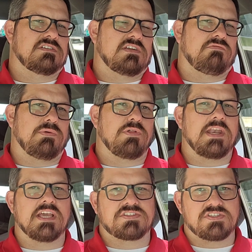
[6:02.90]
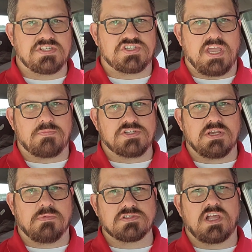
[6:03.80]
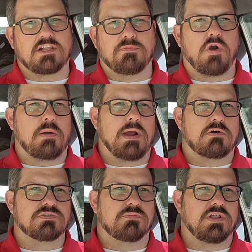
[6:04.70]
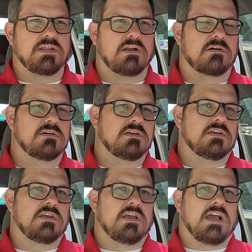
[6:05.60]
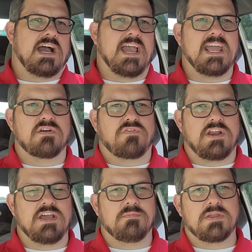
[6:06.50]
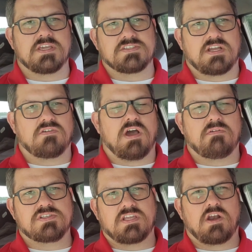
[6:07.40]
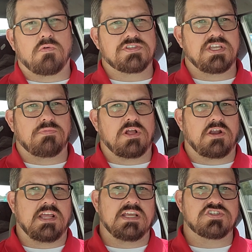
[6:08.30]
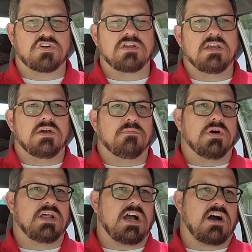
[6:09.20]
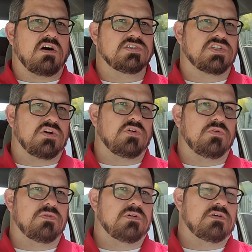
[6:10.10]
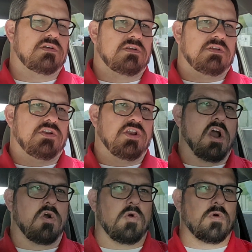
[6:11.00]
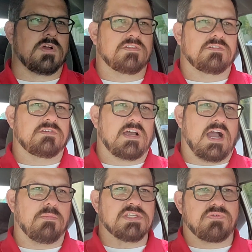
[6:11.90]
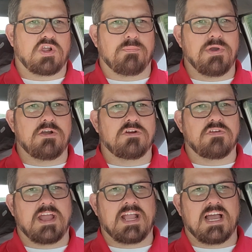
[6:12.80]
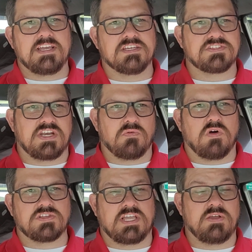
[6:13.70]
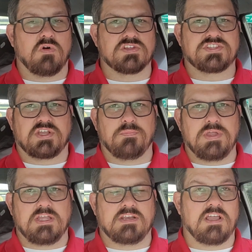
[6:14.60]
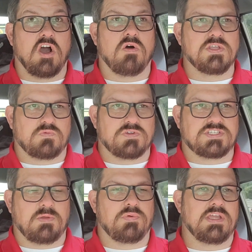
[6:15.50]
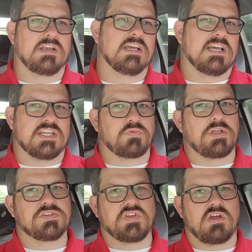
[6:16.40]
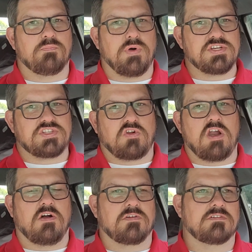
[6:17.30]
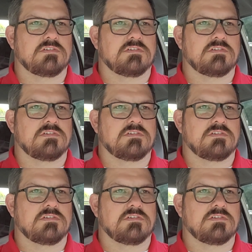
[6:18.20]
if we play in the SEC championship, most likely Brock Bowers will play there. I hate it for him because I, obviously I don't want to see a player get injured, but I also know how much of a competitor that guy is, and he wants he wants to compete. He always wants to compete. That's why you saw him punch the ground